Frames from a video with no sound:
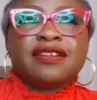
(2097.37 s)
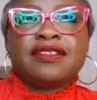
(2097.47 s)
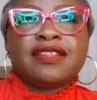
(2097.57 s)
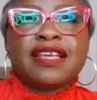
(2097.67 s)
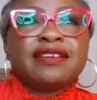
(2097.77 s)

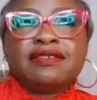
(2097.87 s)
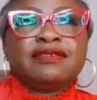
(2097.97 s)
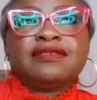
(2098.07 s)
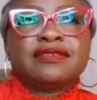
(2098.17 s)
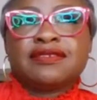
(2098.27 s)
like
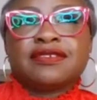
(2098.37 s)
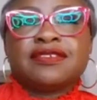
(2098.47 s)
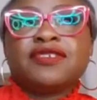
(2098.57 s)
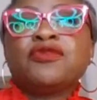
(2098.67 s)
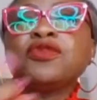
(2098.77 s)

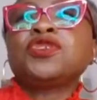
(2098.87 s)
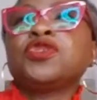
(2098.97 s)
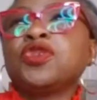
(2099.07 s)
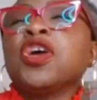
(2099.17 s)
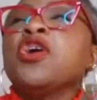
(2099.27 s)
who
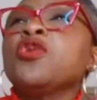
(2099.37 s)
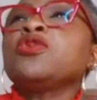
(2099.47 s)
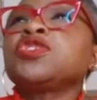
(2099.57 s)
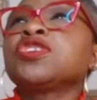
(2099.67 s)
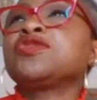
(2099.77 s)
should
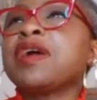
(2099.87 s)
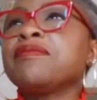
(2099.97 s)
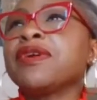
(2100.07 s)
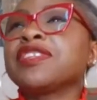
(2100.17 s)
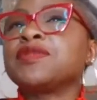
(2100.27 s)

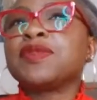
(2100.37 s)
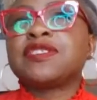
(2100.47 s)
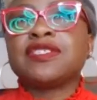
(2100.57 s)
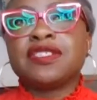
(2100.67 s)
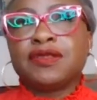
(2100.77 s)
grandmothers be
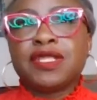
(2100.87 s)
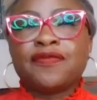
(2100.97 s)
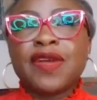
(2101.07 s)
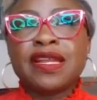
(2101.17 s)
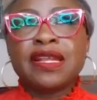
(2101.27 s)

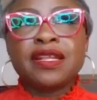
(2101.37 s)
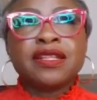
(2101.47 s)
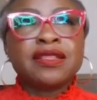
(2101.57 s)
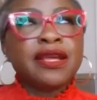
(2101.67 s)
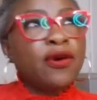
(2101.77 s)
defending?
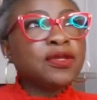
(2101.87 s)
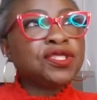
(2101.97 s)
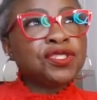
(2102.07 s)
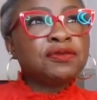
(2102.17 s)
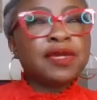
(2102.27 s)
Their own
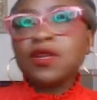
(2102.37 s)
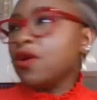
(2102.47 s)
children